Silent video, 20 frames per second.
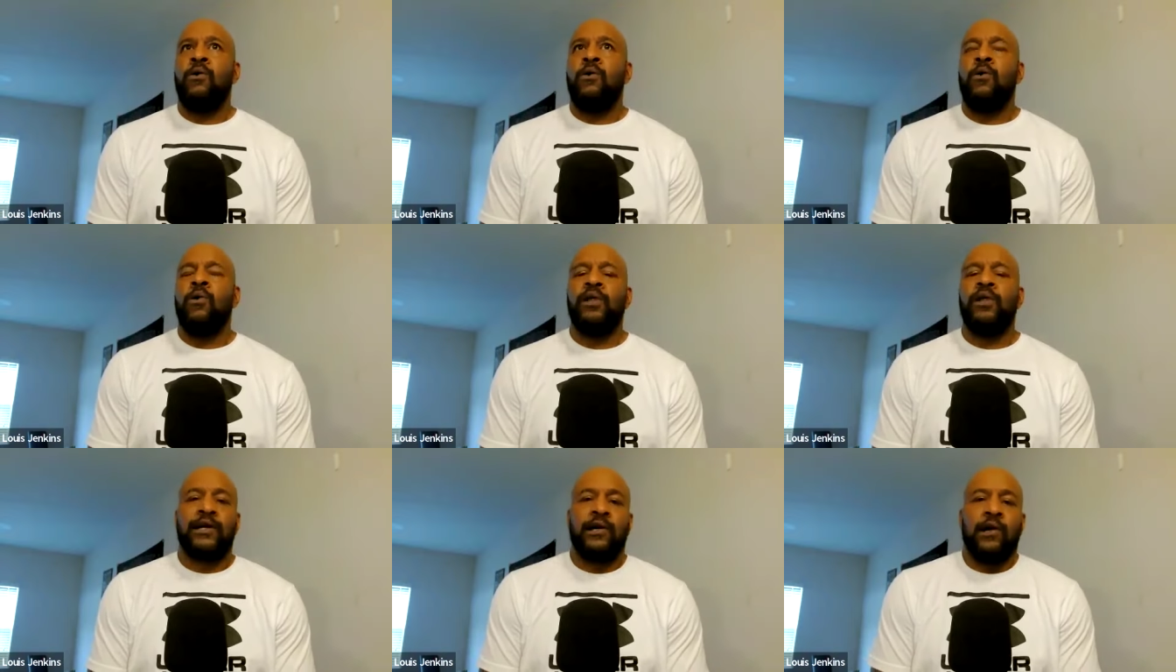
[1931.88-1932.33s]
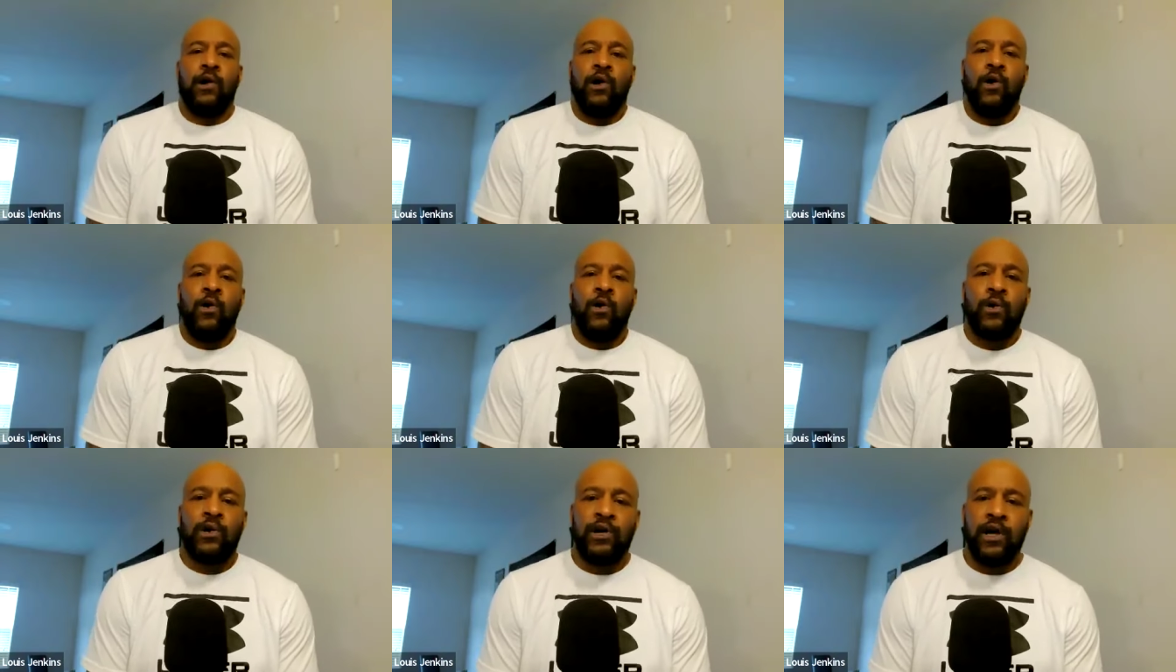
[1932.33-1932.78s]
or like an
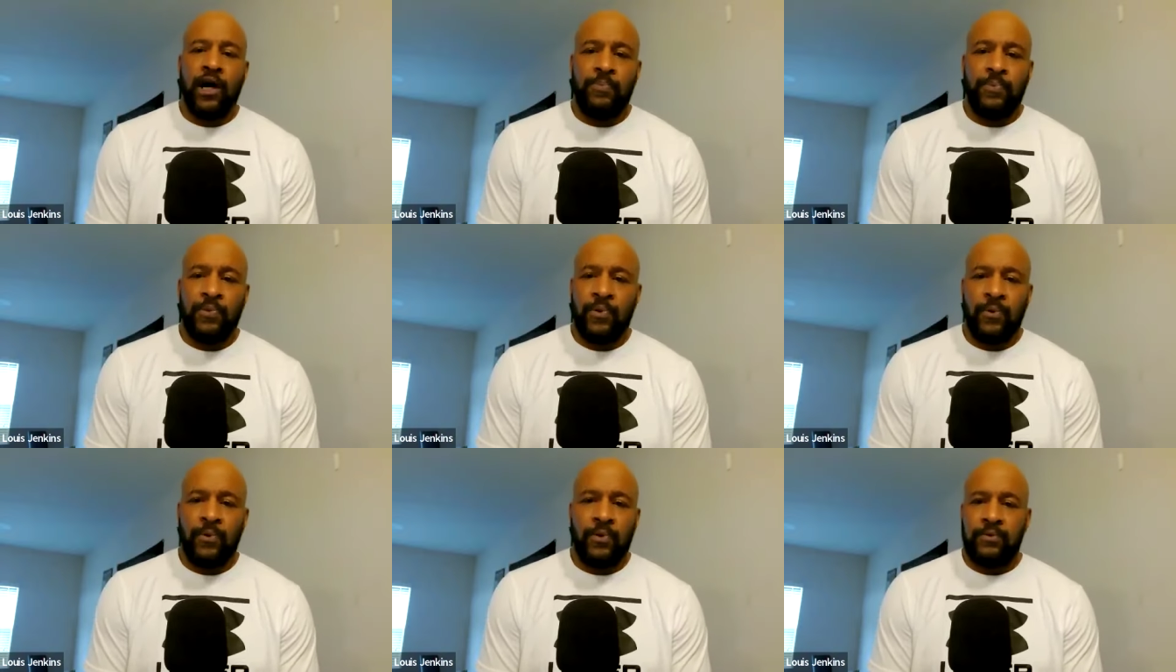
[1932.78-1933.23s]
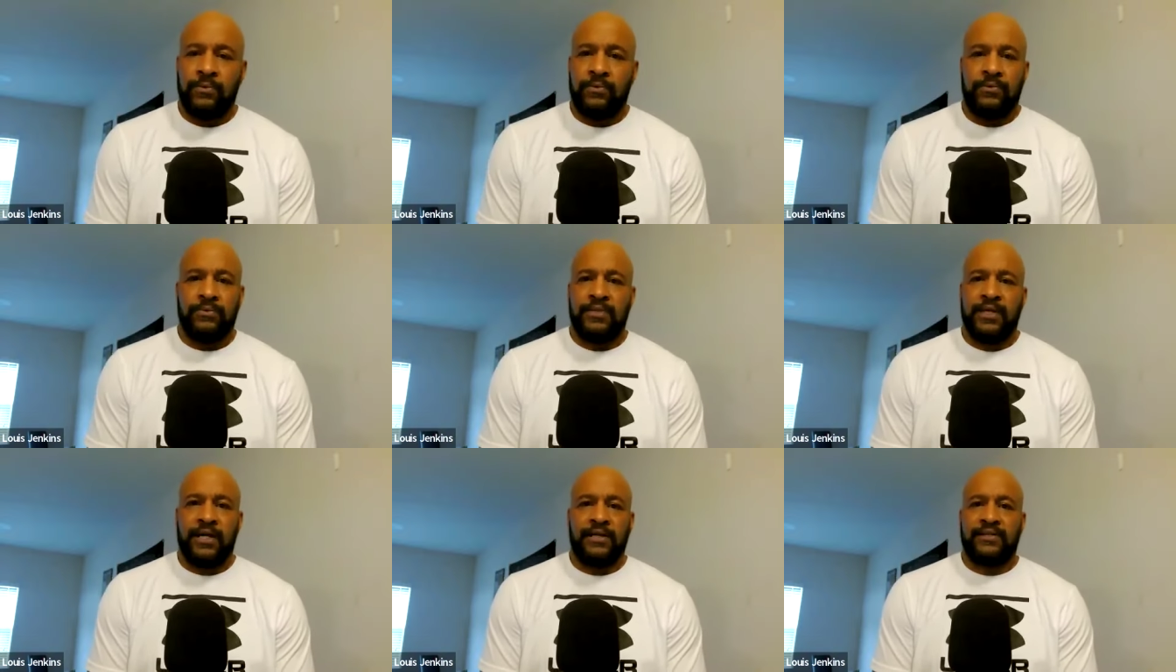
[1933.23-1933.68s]
old couple
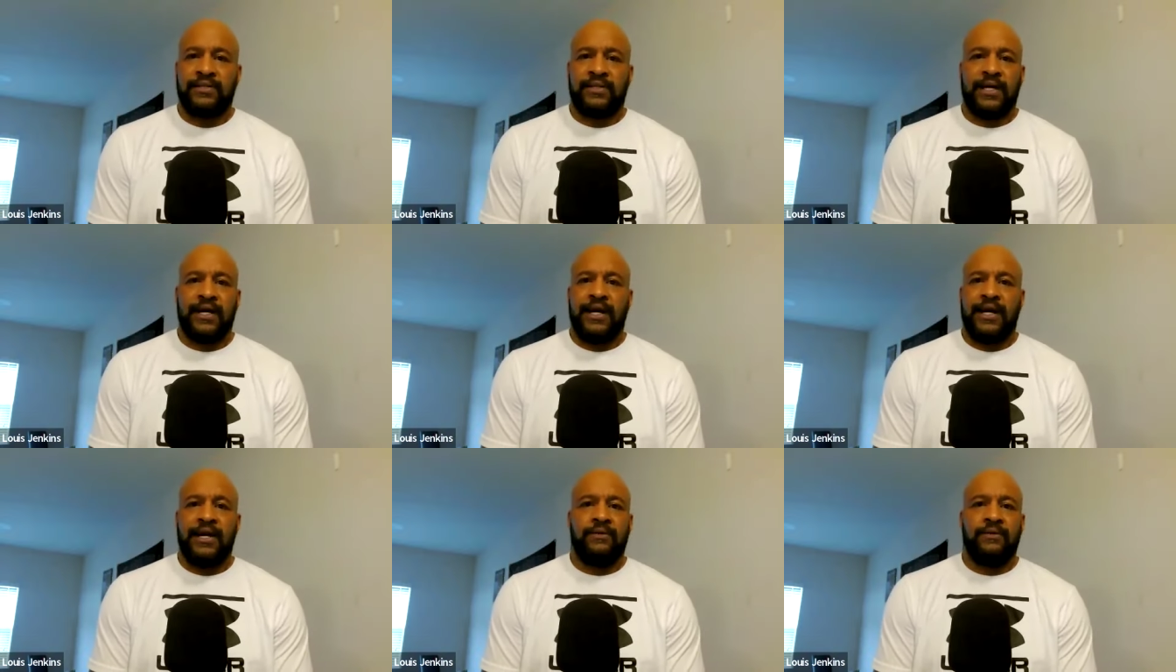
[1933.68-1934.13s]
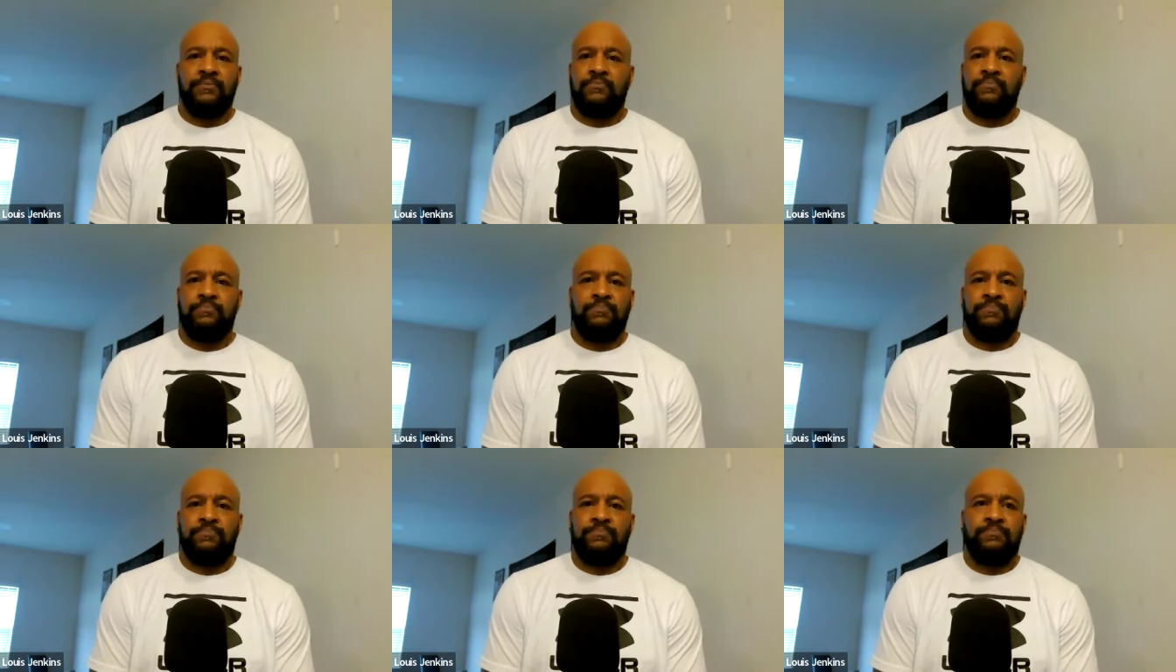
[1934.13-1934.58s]
that's like,
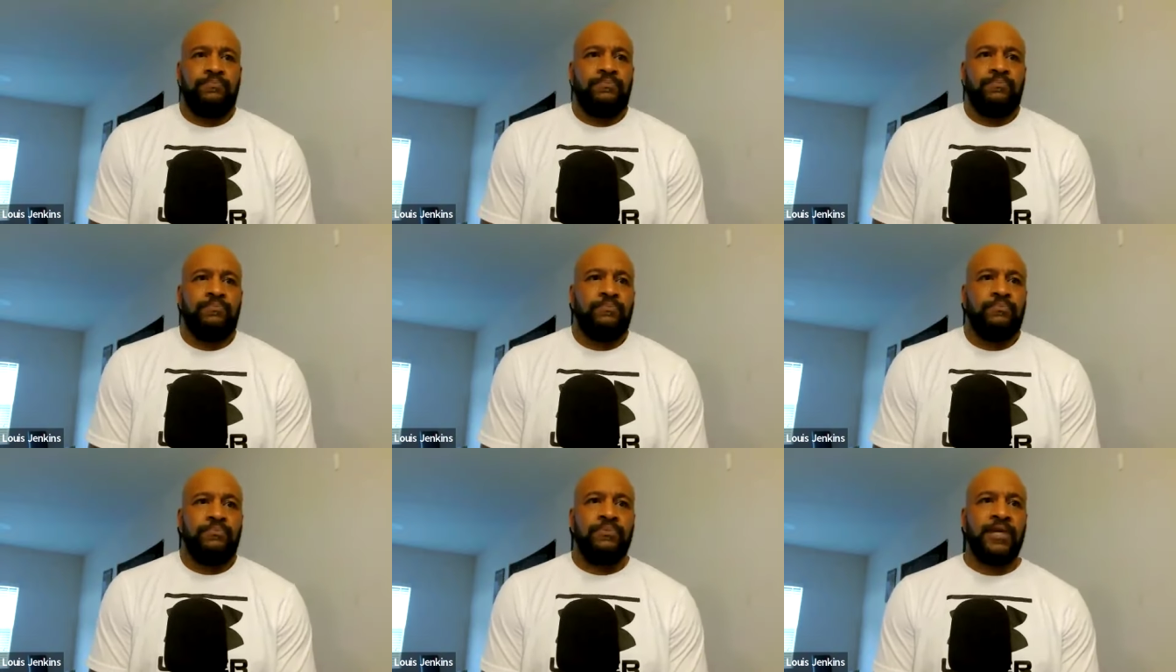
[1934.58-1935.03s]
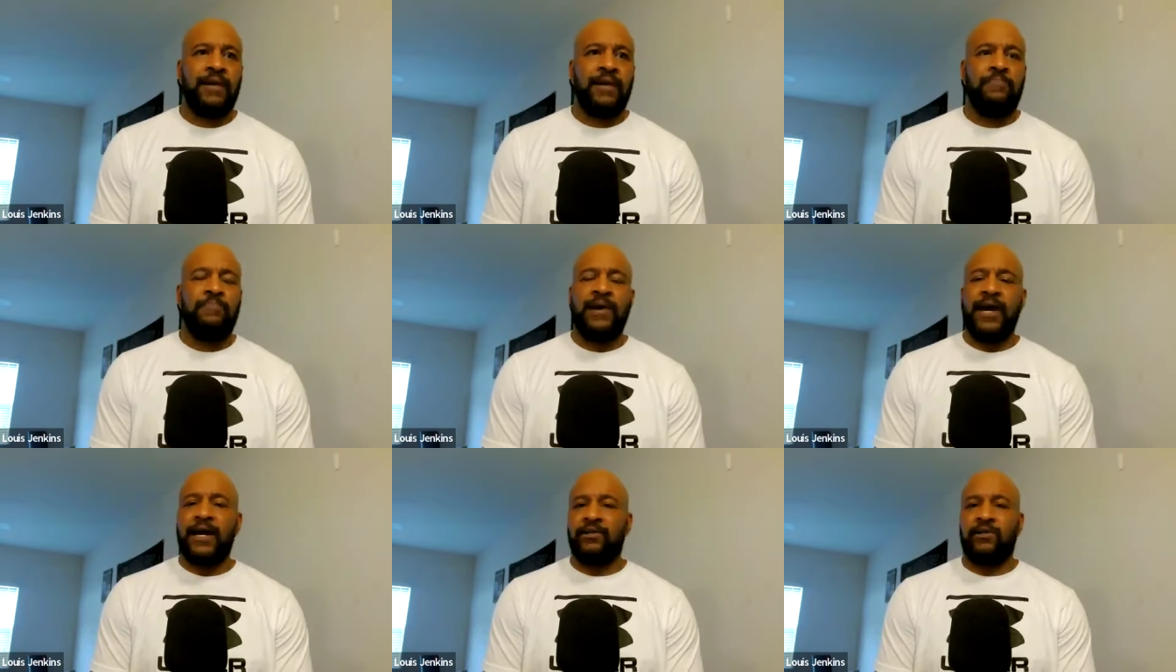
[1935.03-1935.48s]
like
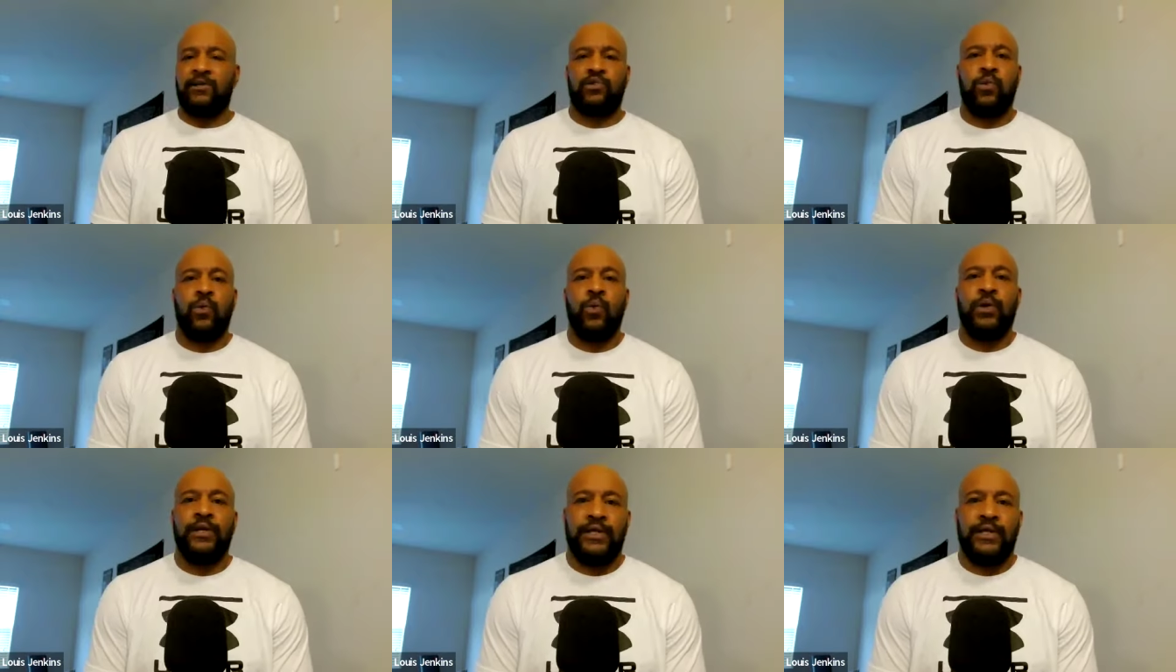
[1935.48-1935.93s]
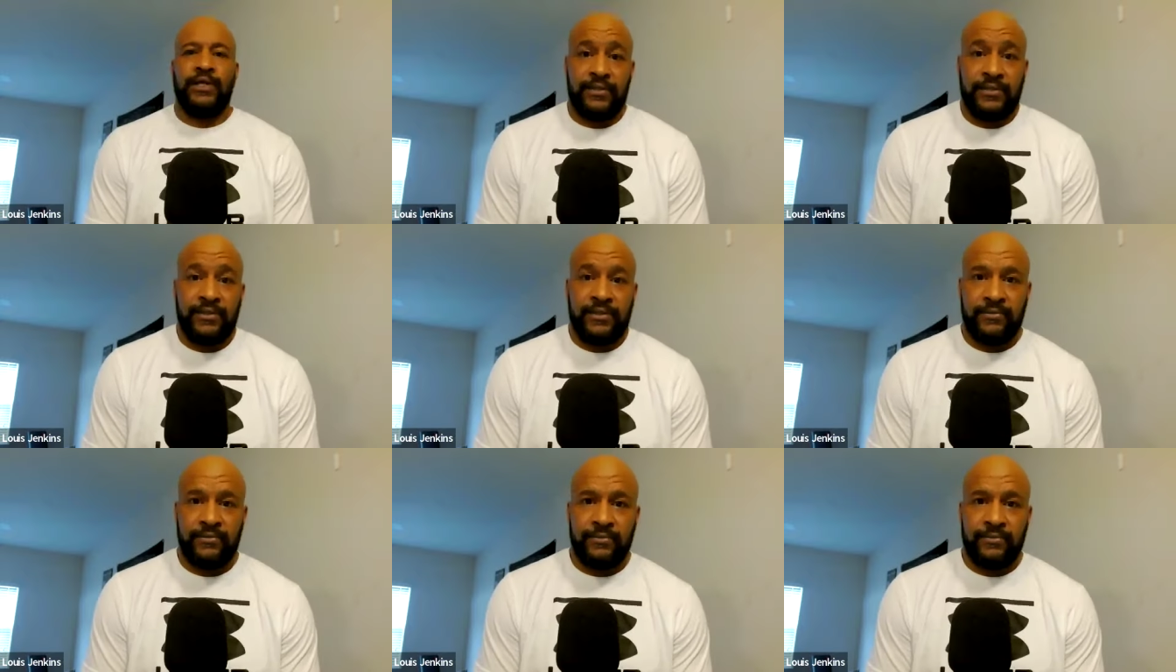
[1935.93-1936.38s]
back in the
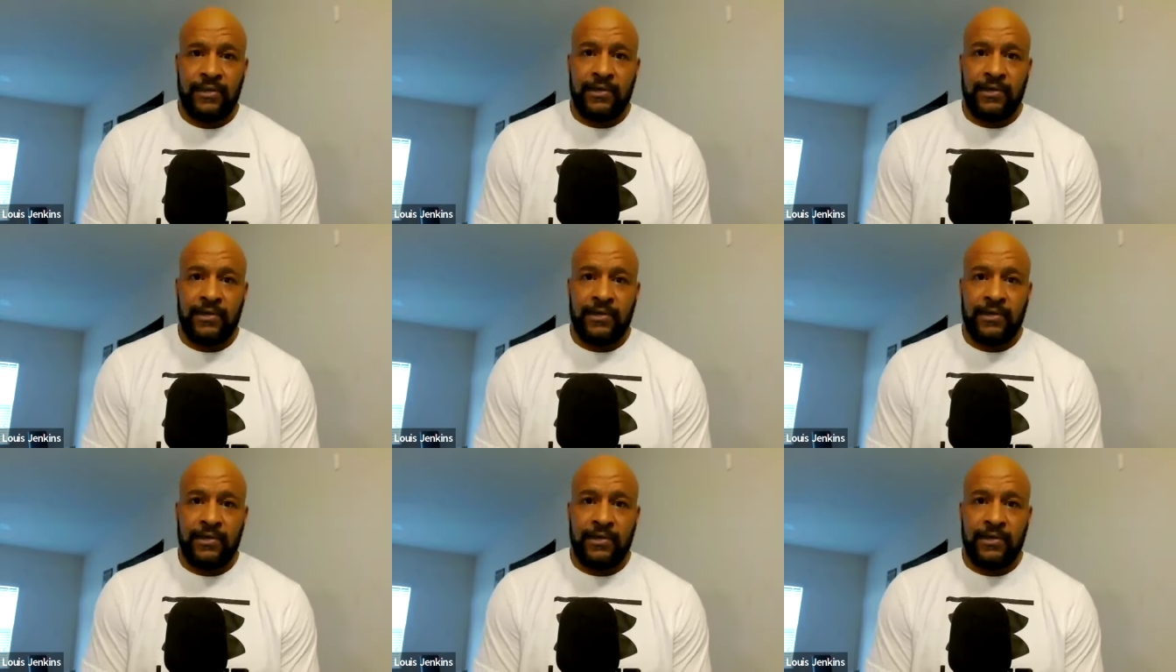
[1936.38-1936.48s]
20s.